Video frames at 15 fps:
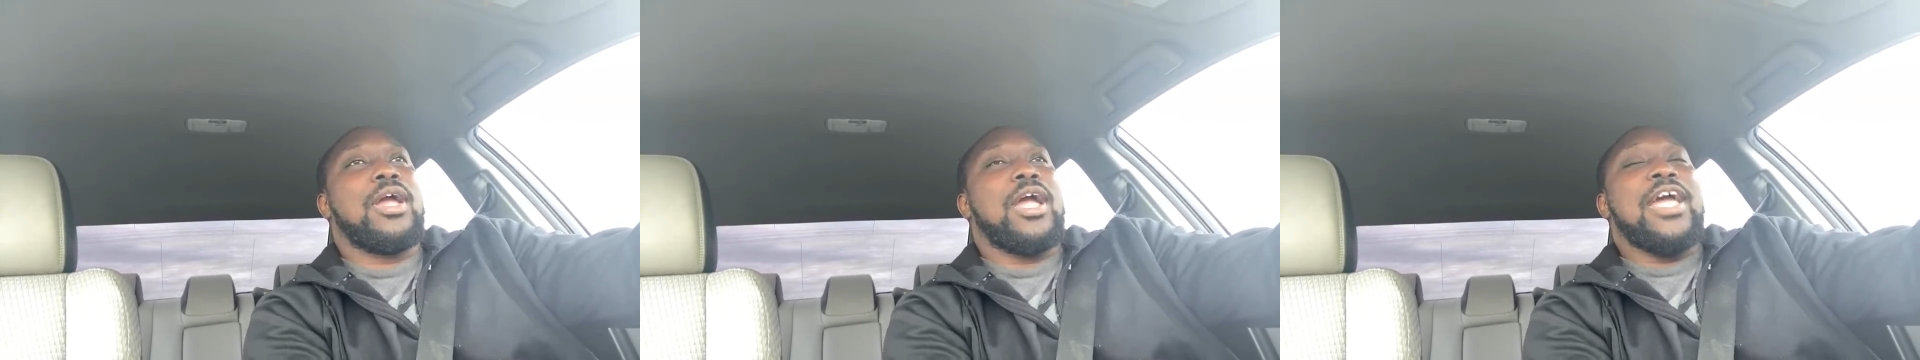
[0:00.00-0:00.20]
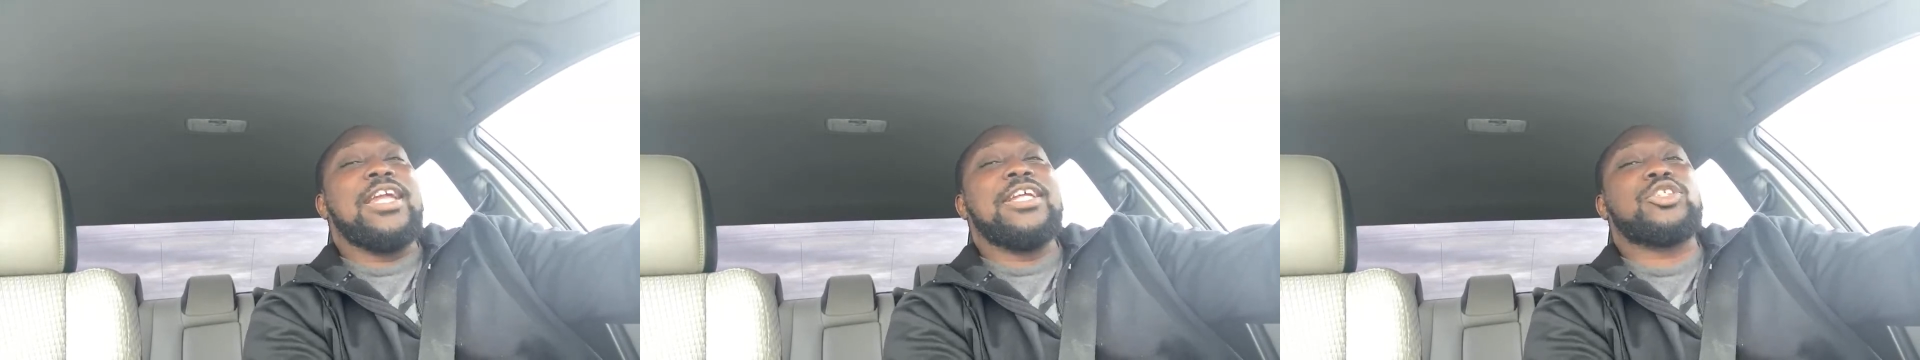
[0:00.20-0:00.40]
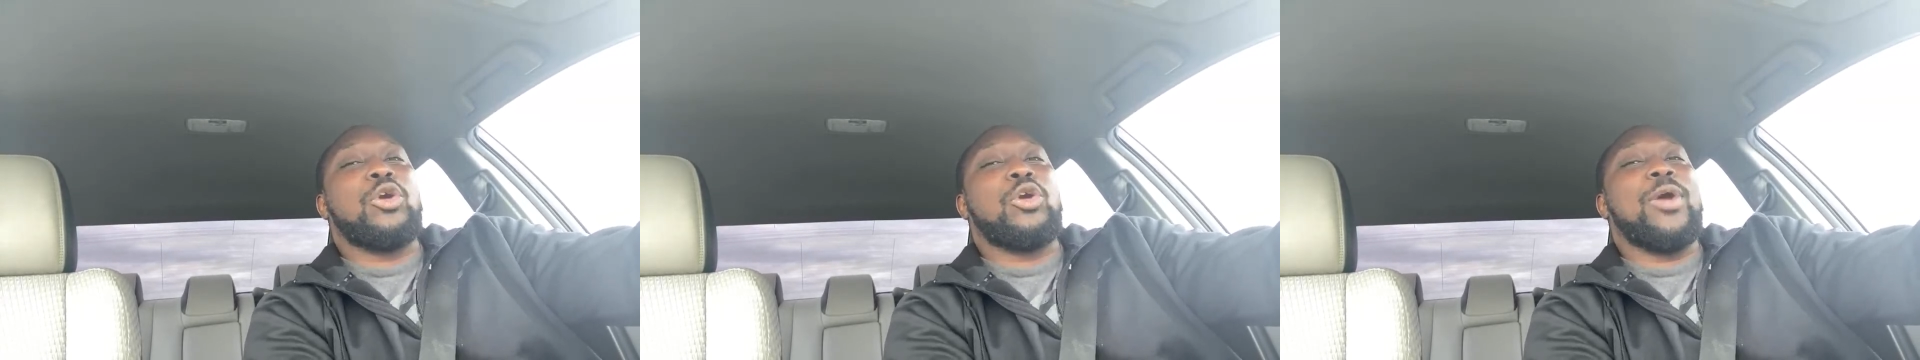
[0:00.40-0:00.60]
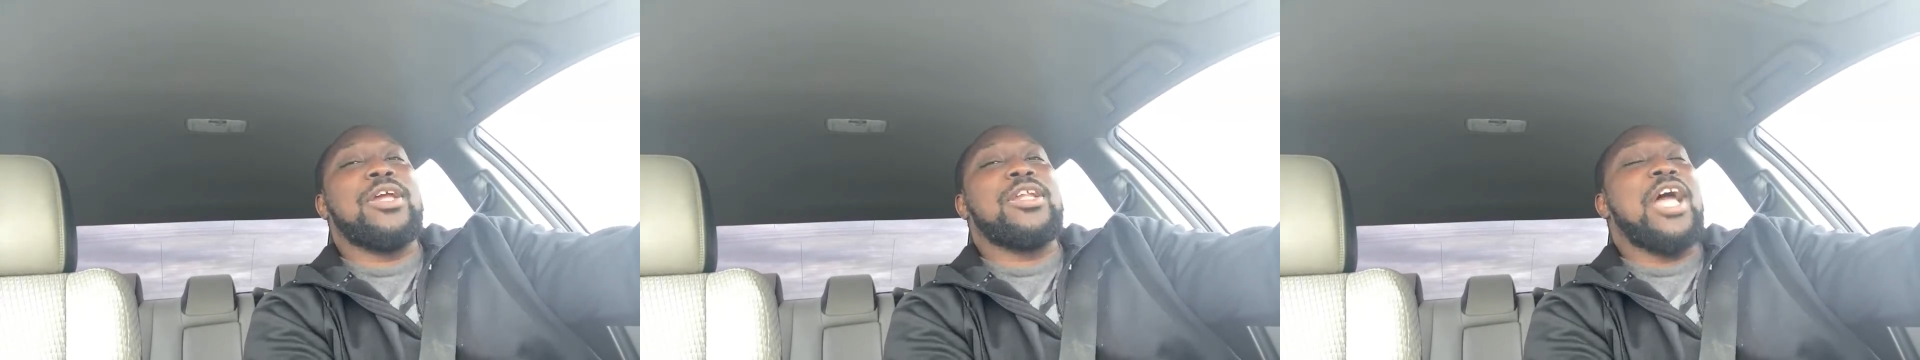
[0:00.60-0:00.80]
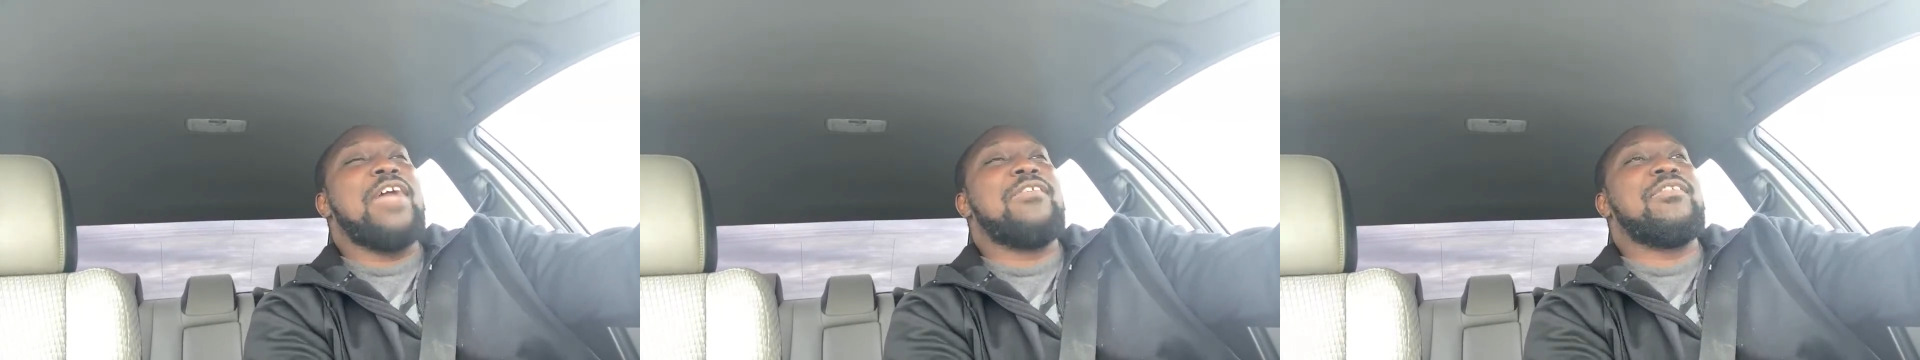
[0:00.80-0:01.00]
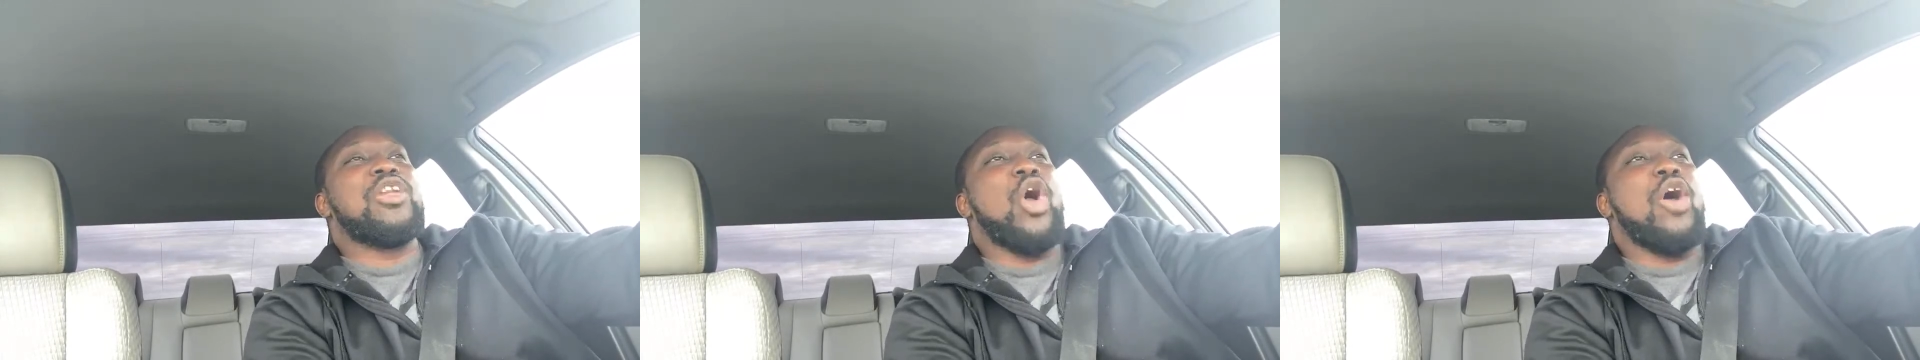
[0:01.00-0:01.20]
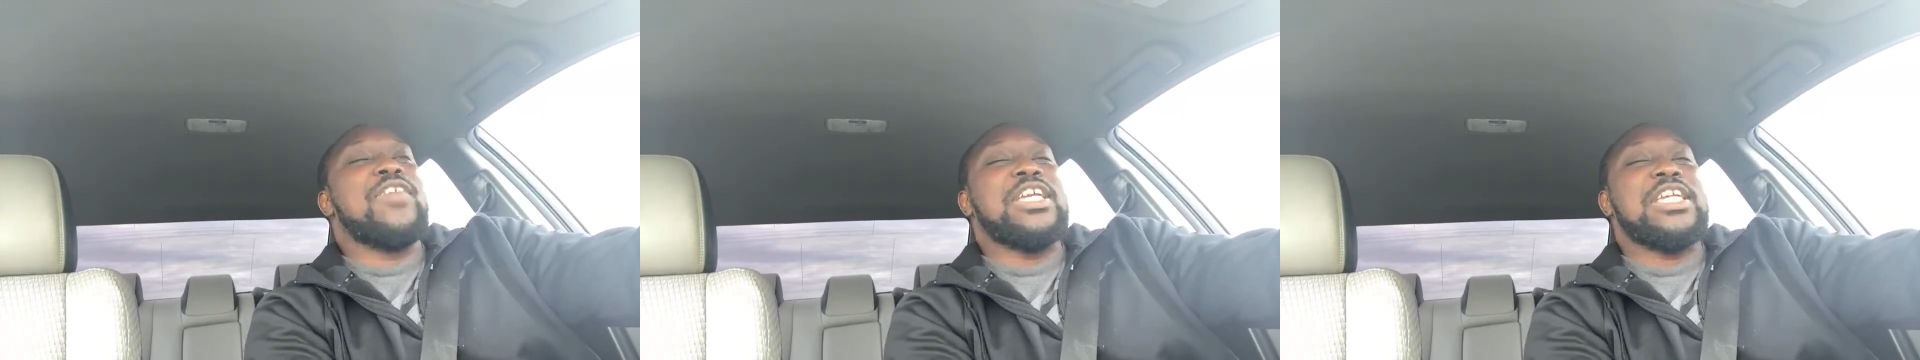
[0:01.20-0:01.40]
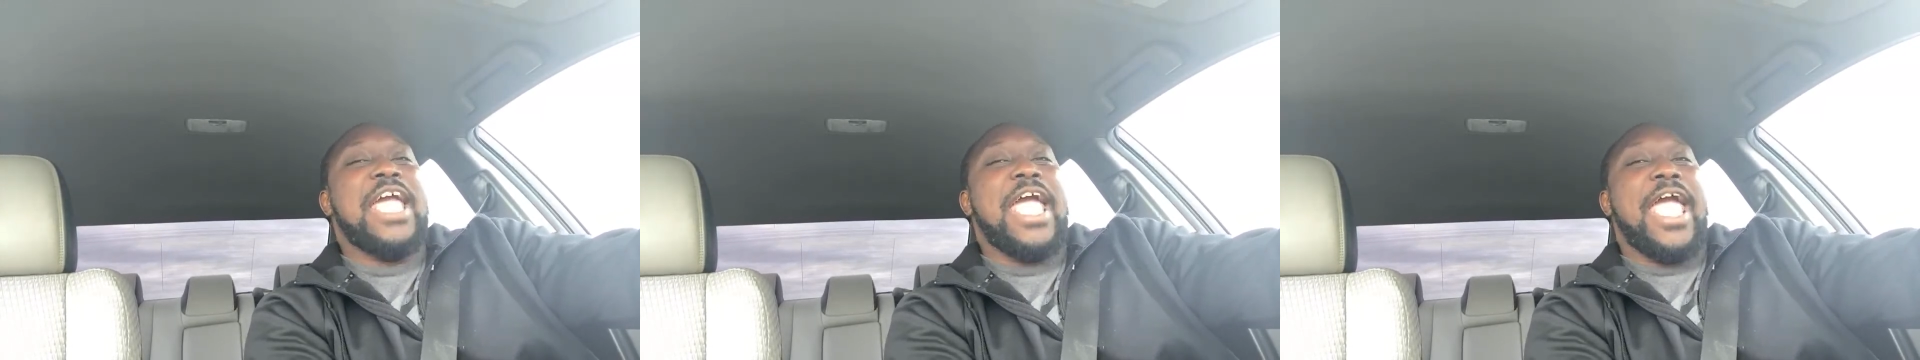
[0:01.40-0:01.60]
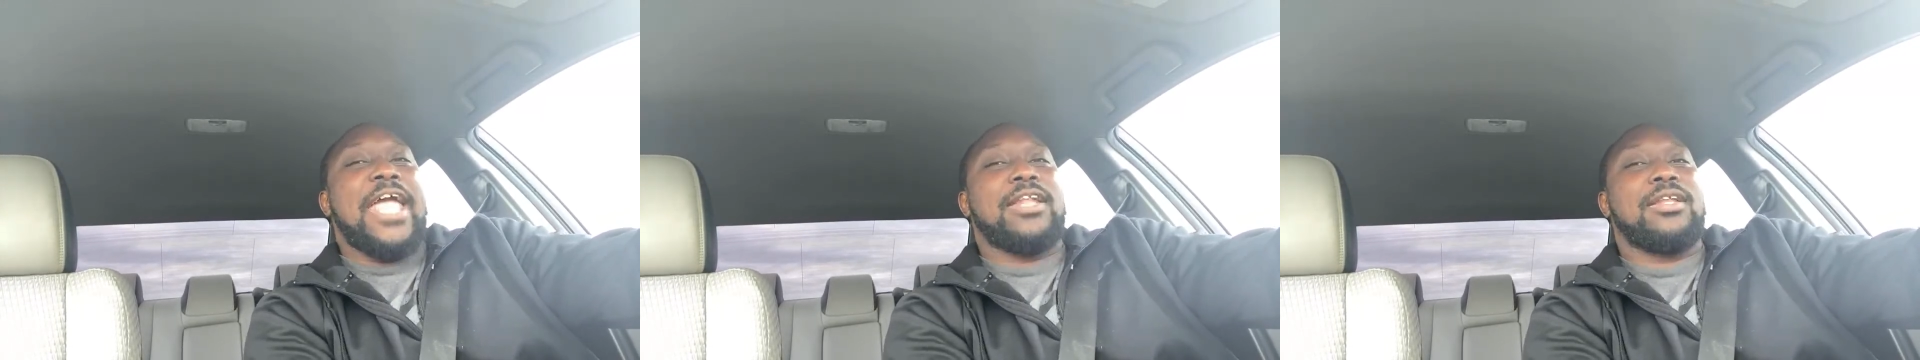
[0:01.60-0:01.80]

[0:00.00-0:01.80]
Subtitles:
And his career not even over yet.